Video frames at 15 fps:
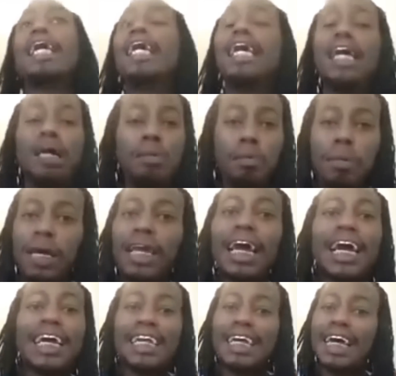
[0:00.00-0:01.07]
keep
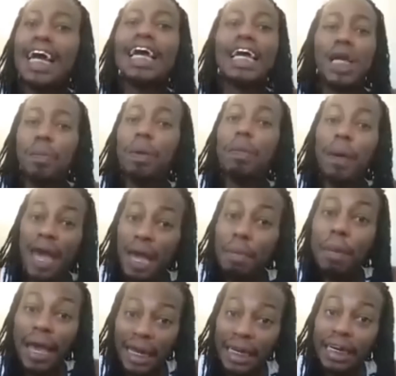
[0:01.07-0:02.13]
like I said, I keep a
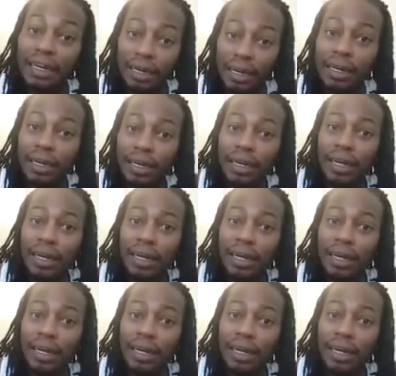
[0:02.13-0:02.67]
paymaster.